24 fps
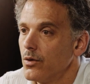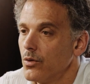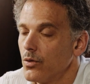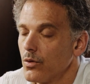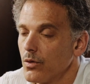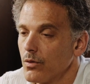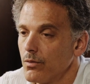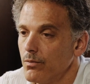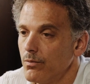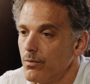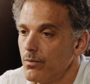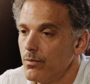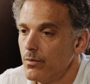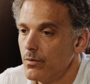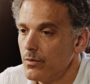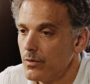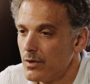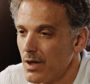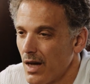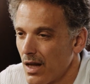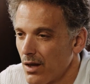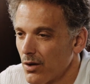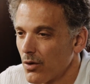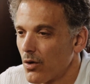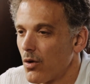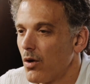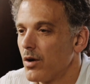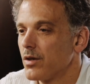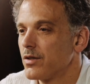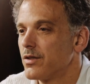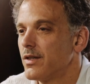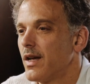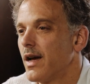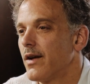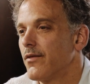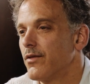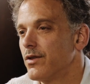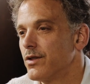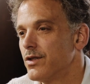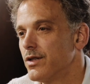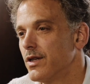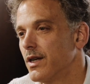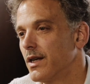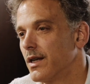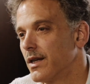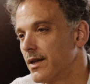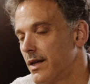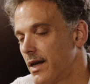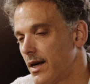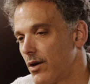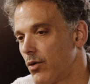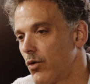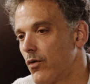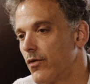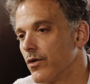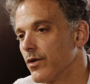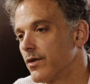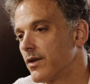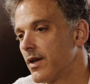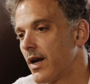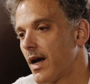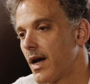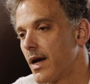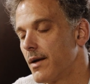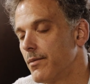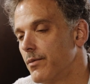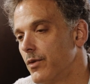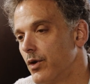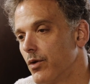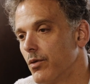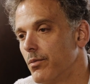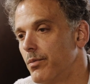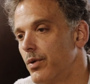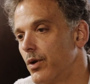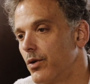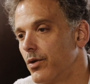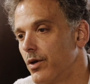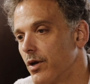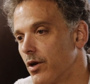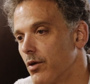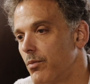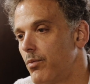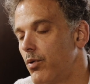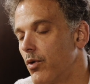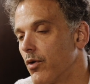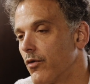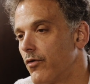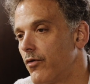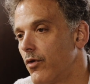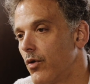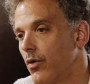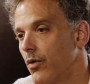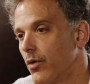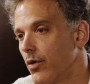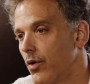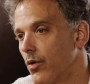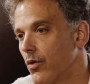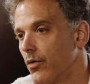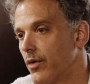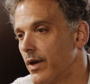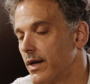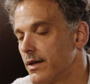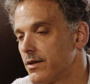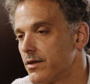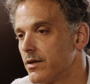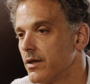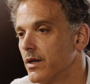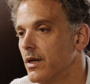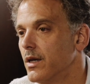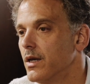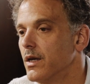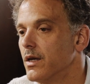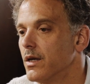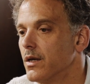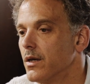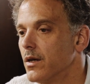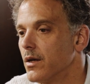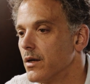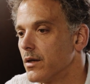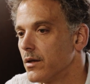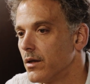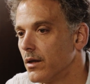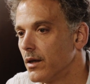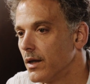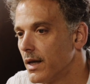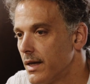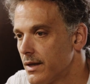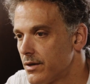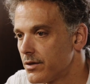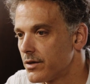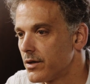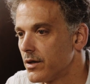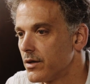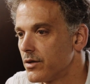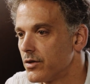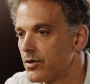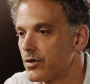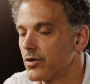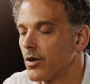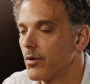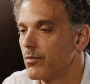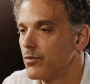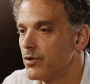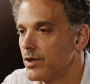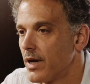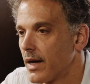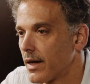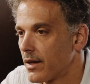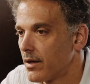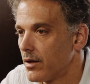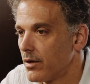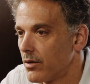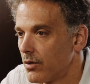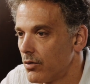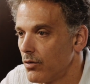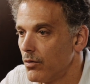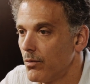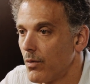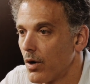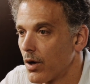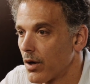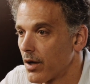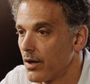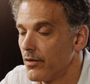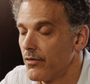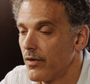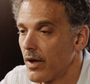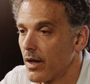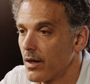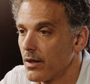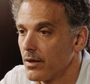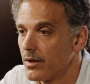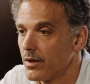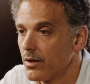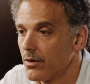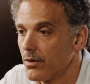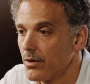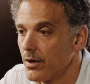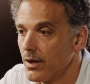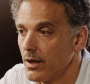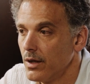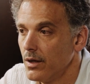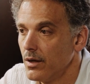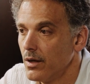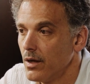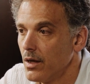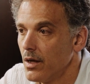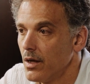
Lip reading: you're dollar cost averaging and that over time you're building a portfolio that's less subject to market volatility.